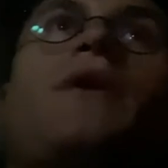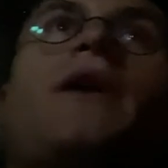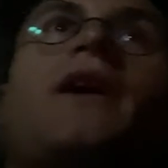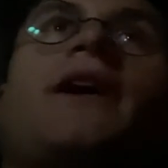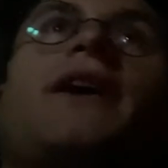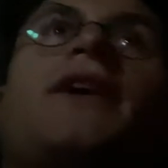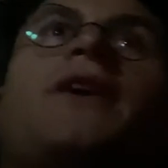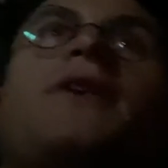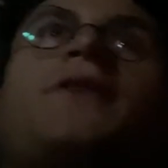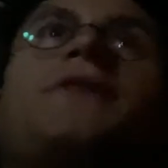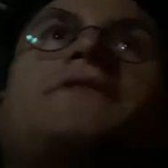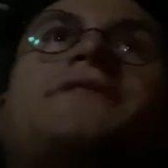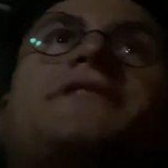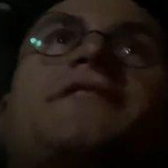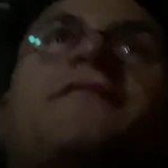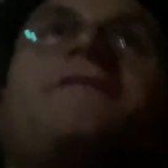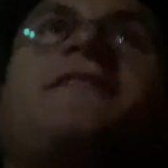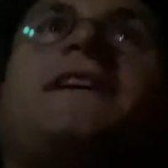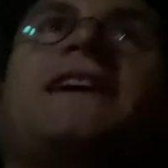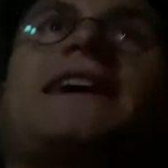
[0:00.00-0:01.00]
want to know who's
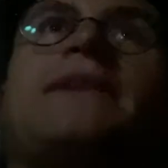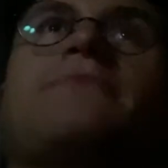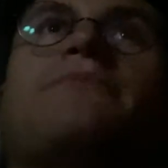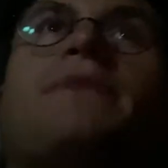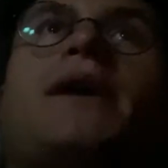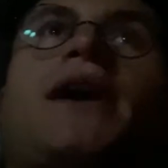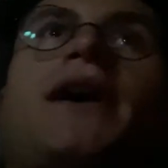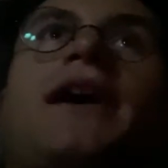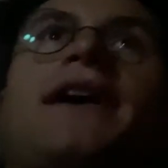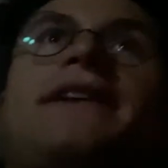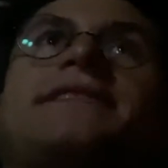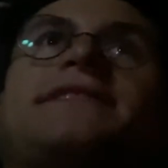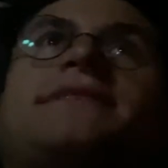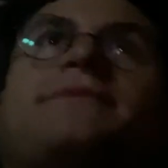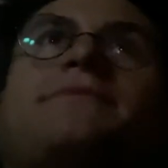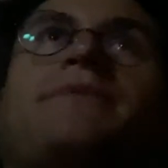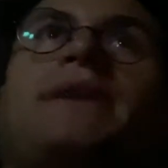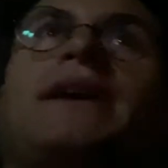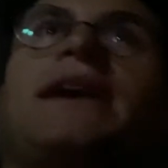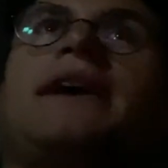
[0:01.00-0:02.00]
a fucking boss?
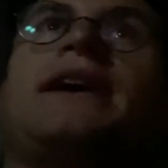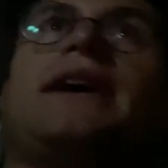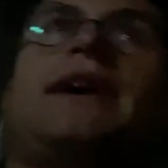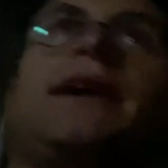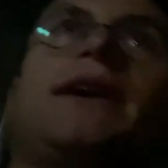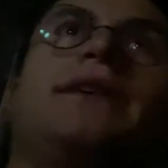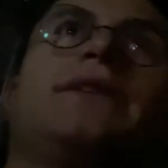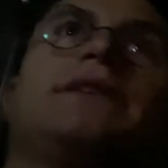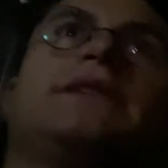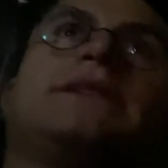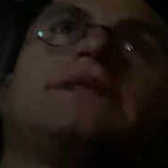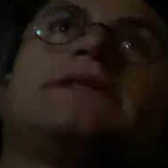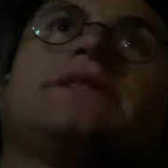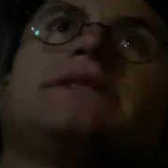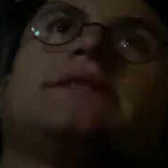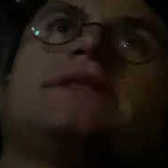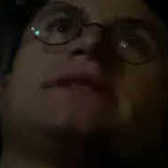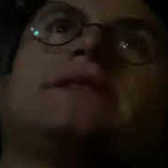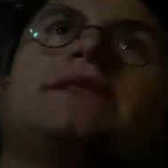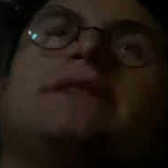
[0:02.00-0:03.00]
Me.
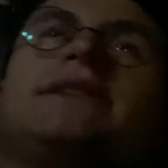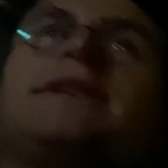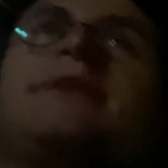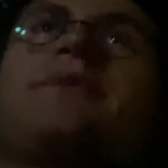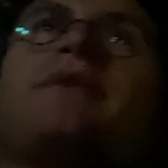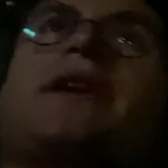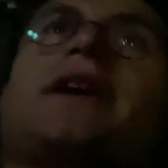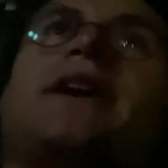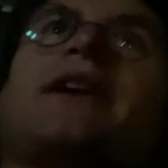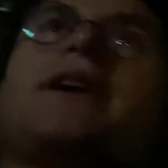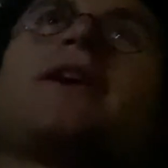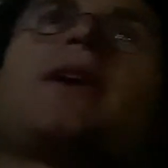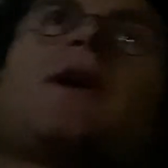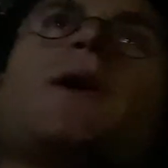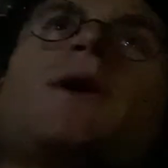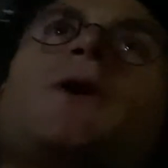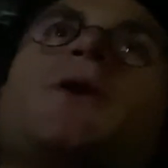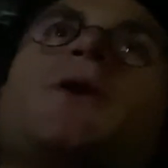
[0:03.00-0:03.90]
You wanna know